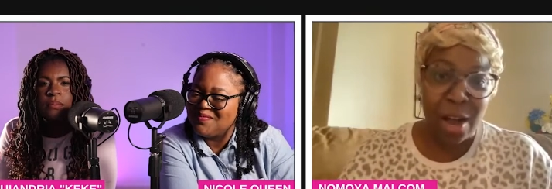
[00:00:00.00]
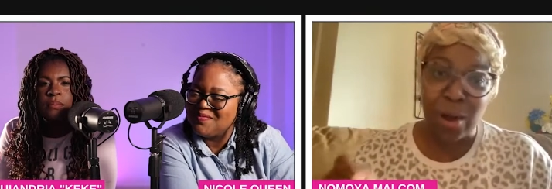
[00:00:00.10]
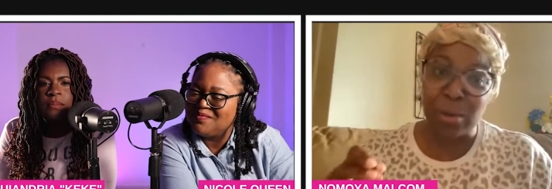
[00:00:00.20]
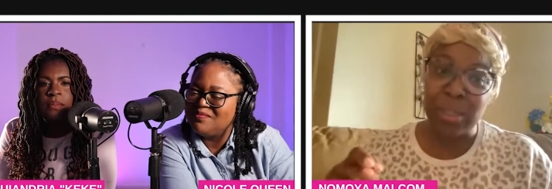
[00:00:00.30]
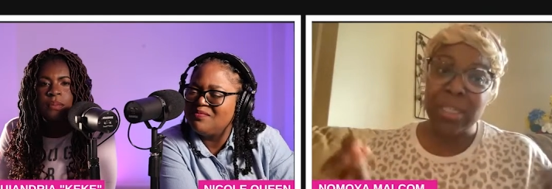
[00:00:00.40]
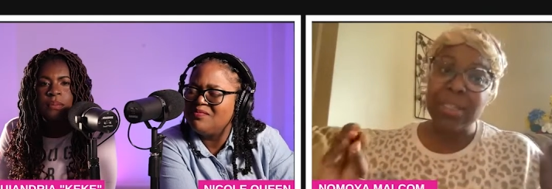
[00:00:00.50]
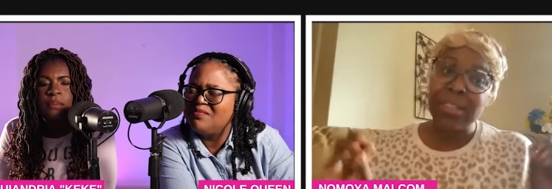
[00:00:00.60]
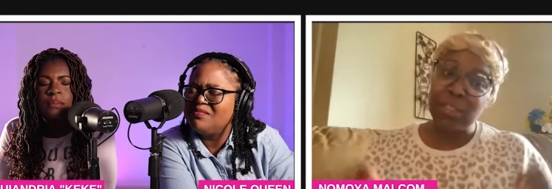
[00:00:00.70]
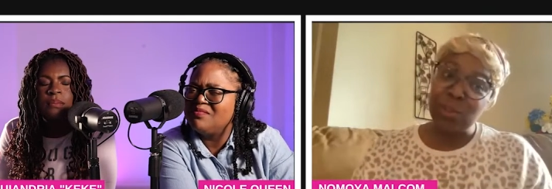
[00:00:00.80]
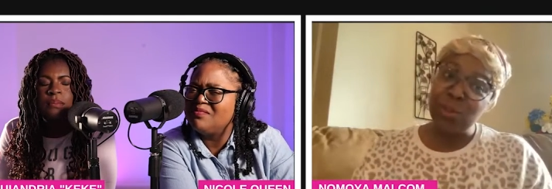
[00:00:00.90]
Speaker 1: No.
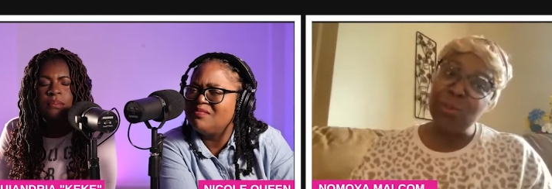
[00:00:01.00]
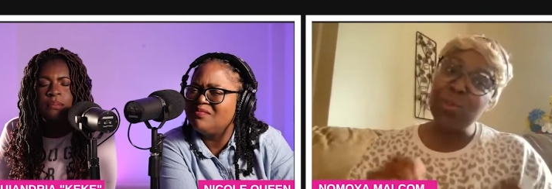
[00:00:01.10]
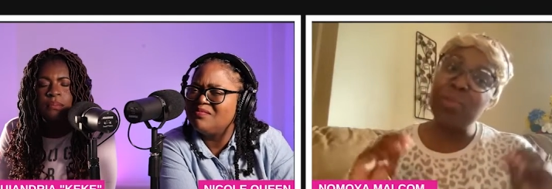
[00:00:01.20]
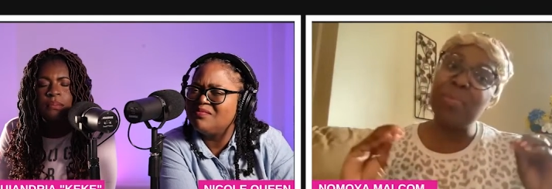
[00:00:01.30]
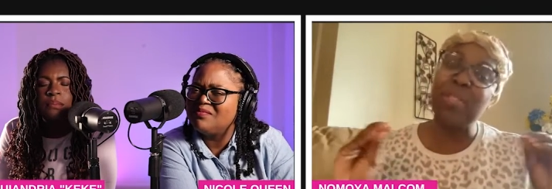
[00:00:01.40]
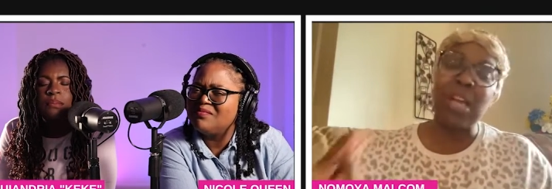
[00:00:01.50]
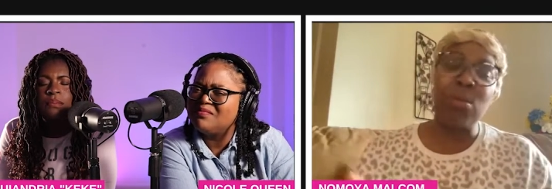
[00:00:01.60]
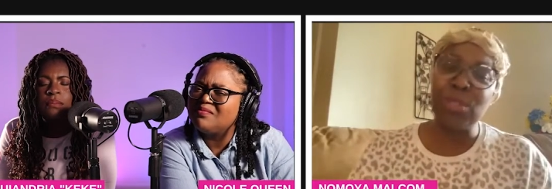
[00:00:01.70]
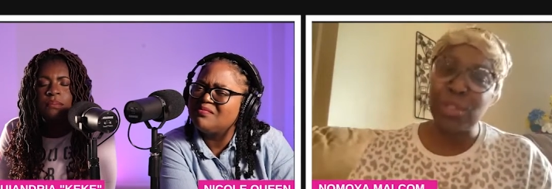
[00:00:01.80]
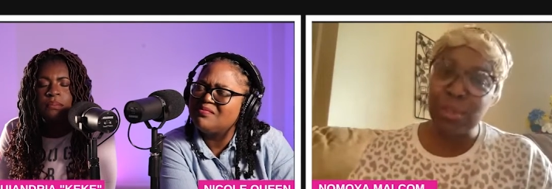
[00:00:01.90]
Mm.
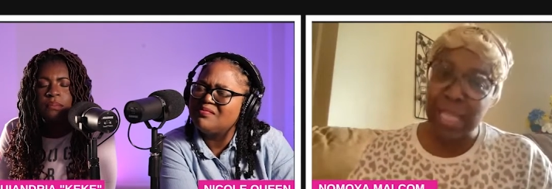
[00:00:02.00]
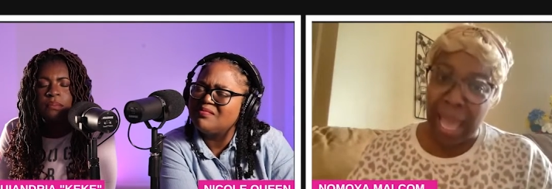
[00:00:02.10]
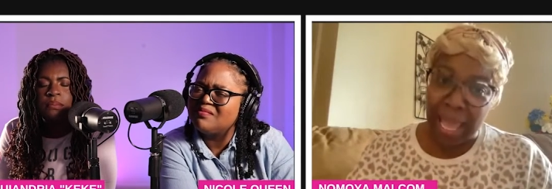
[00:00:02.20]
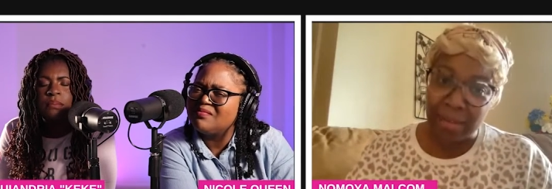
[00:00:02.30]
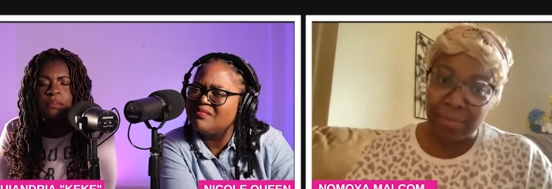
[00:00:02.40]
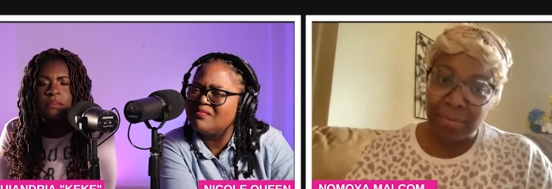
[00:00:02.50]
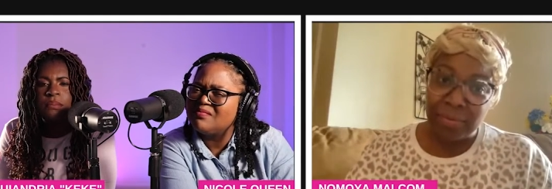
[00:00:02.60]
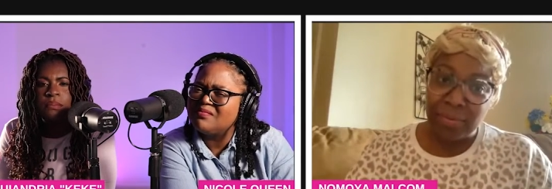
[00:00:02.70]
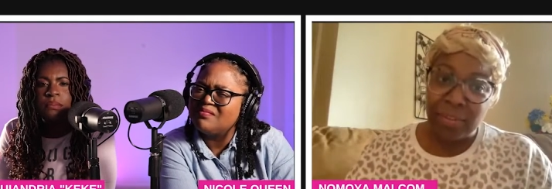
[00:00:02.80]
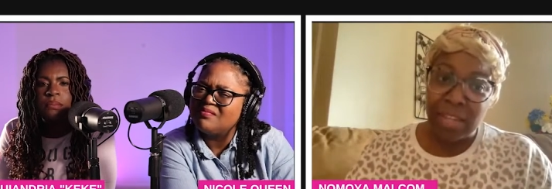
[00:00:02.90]
Don't do that
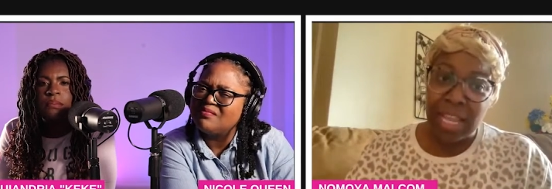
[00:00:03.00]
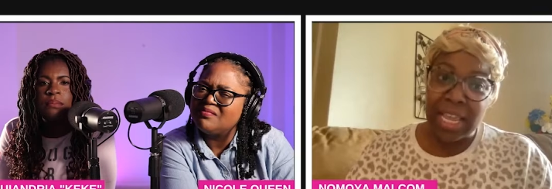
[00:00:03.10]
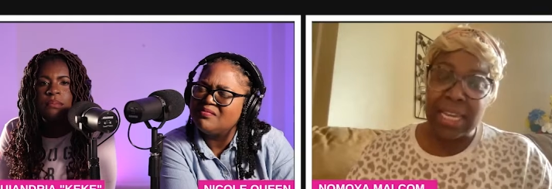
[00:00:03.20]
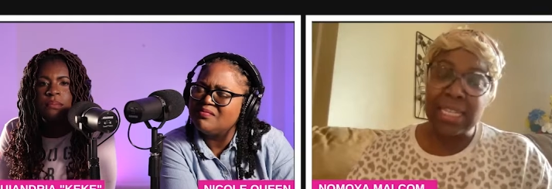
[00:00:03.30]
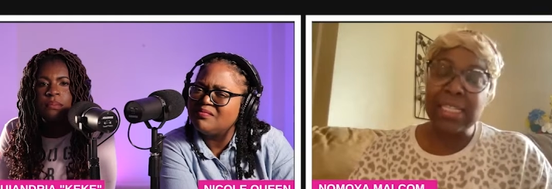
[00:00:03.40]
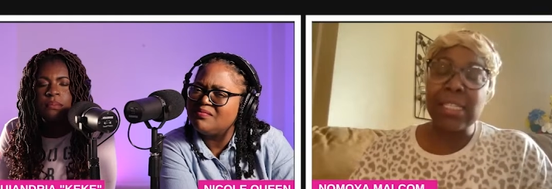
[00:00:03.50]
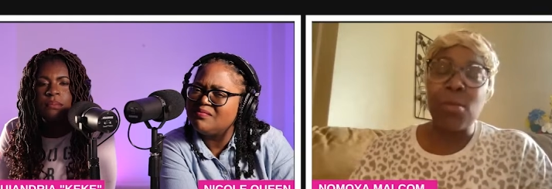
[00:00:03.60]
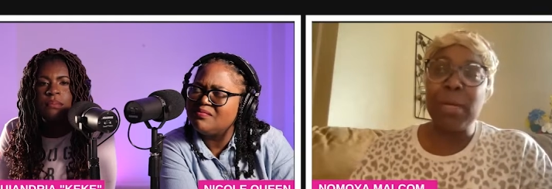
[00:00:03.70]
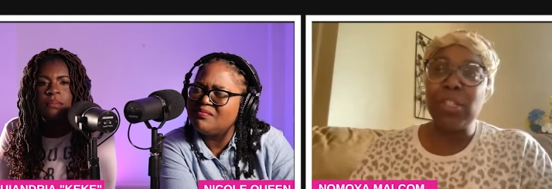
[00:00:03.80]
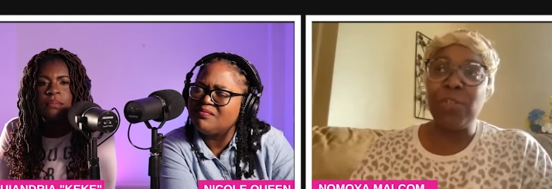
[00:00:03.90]
and so
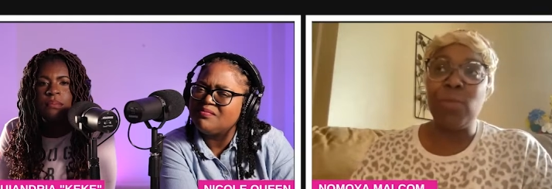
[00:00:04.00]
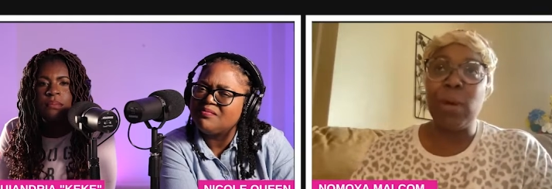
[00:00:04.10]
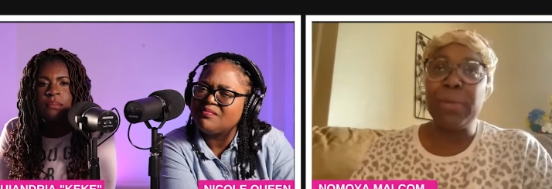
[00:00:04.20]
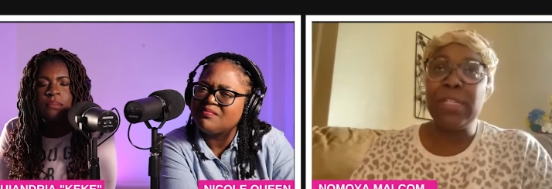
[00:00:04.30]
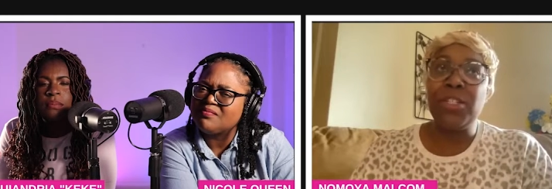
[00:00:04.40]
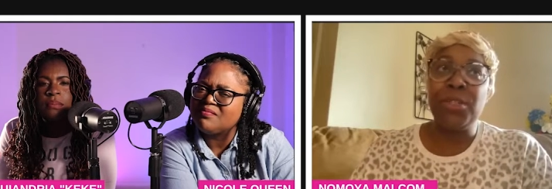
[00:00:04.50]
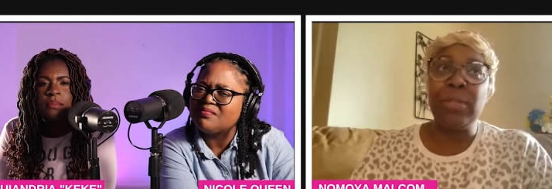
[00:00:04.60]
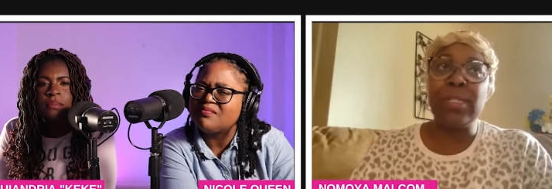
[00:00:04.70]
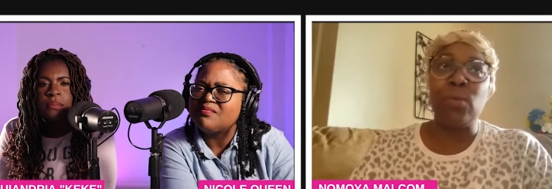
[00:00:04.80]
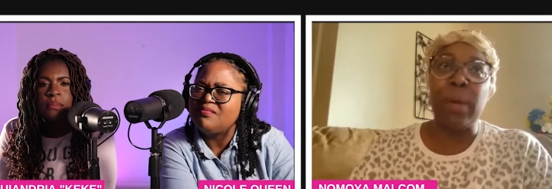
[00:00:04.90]
much of what we do
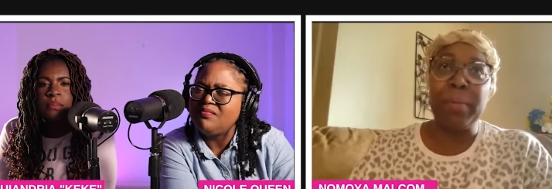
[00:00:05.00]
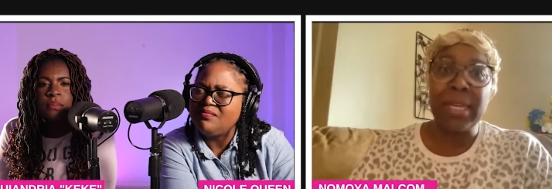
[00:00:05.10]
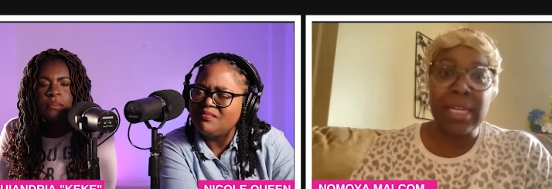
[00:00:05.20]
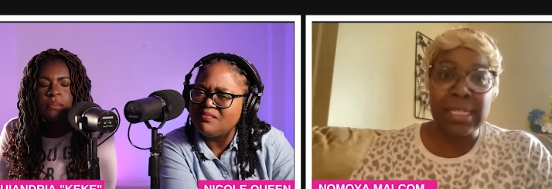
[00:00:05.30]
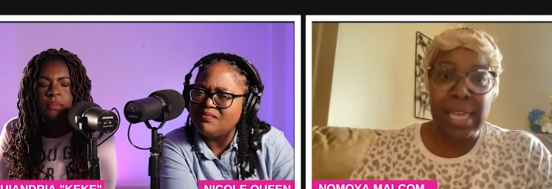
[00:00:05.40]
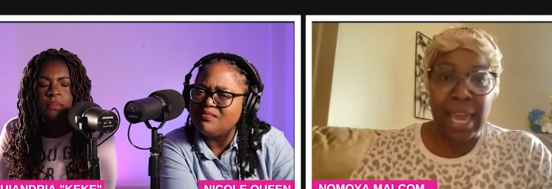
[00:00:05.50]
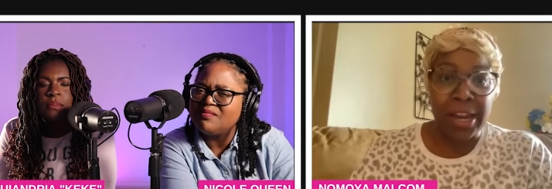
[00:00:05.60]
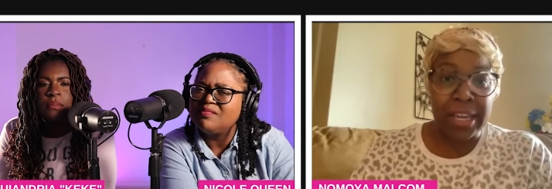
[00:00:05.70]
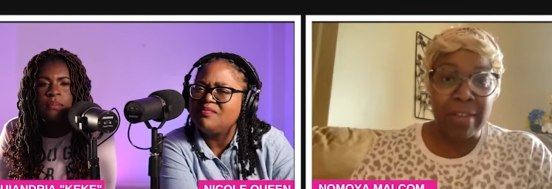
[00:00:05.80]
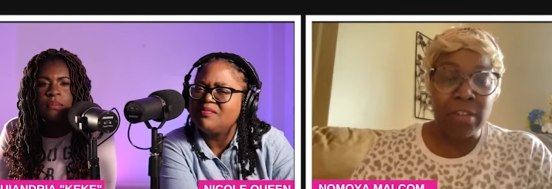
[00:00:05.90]
as women as
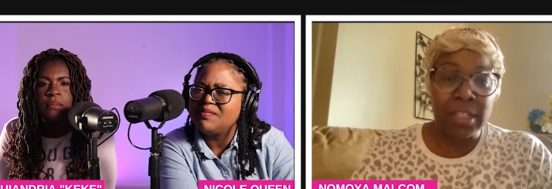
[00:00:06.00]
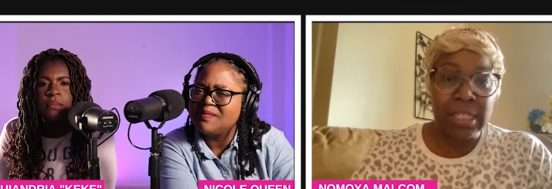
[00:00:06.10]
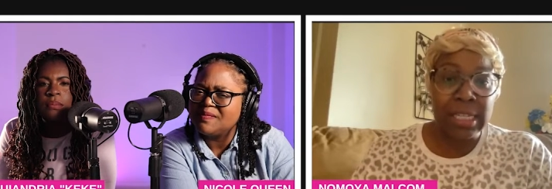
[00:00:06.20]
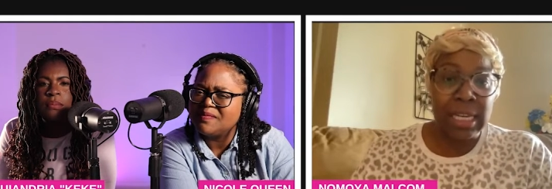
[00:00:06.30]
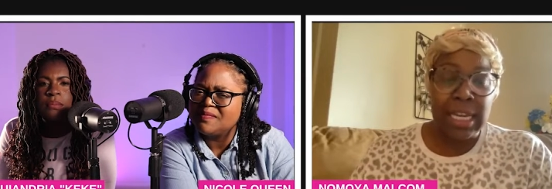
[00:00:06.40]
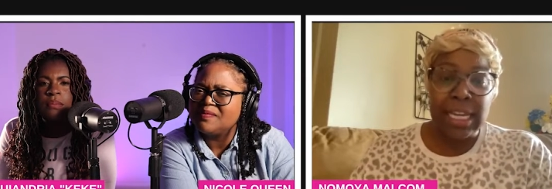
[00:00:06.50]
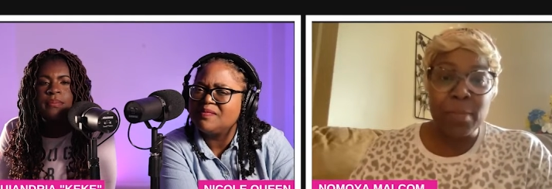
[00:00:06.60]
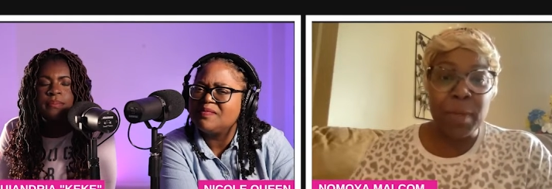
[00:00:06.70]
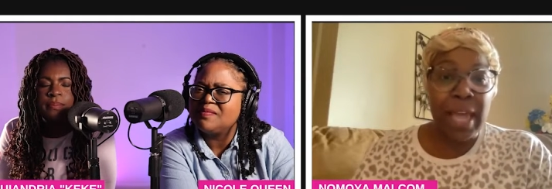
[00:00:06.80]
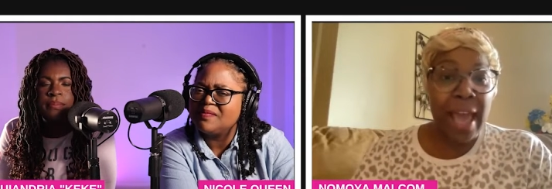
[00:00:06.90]
caregivers is
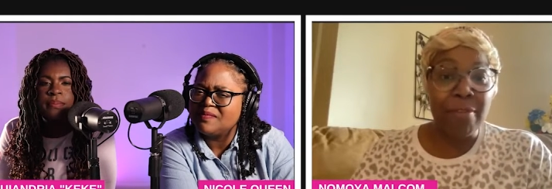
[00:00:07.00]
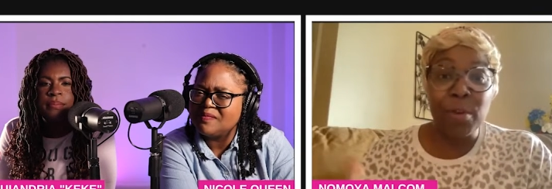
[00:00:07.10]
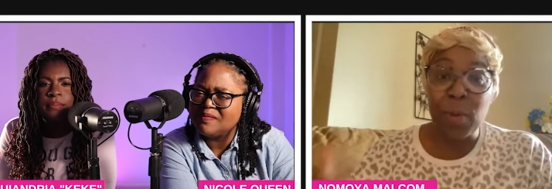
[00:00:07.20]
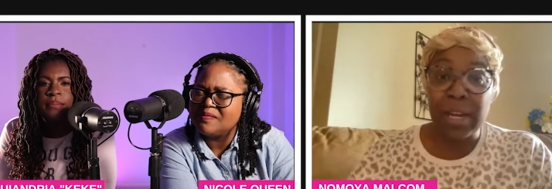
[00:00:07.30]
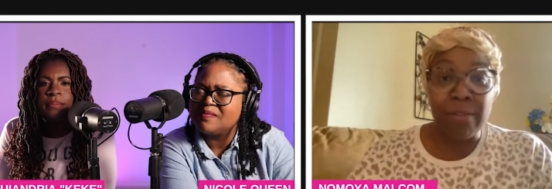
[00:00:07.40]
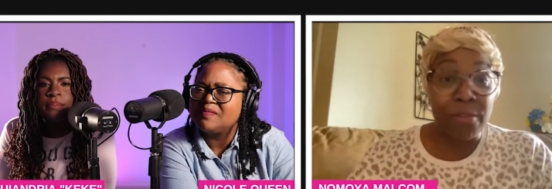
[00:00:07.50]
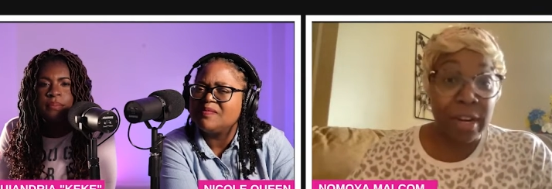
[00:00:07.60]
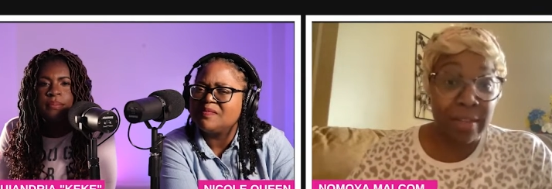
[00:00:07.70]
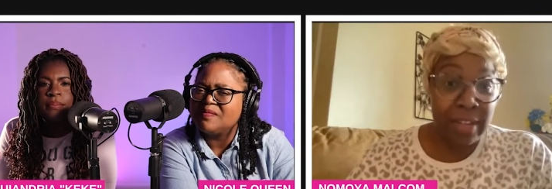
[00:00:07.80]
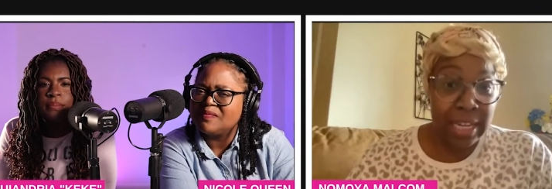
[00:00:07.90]
mm-hmm. put everyone in
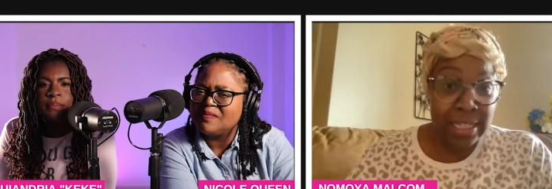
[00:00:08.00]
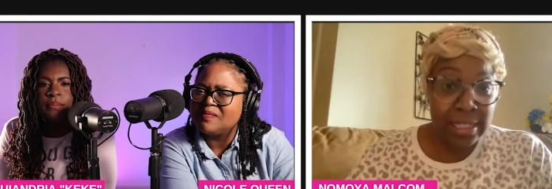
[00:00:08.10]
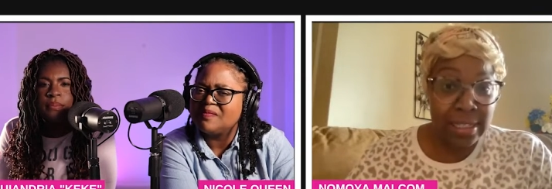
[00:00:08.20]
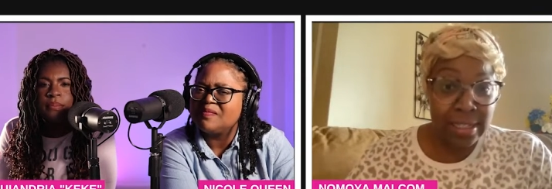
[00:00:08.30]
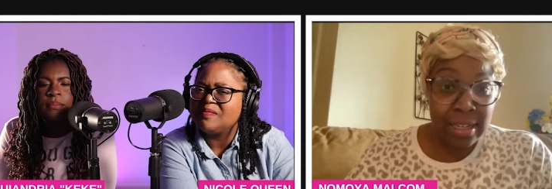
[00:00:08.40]
front of us